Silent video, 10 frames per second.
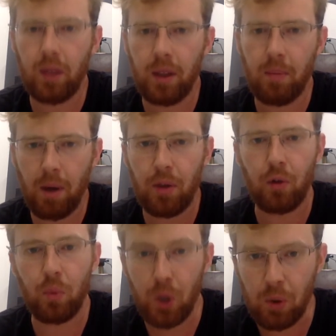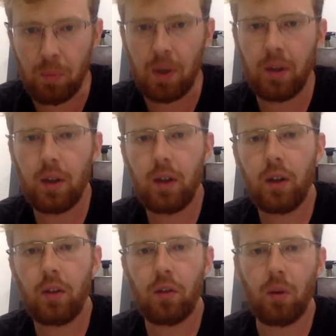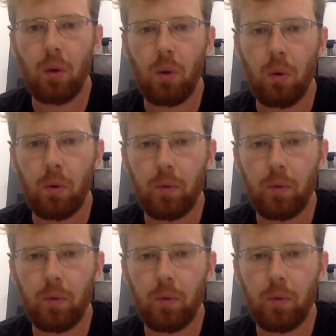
in the mother's womb. So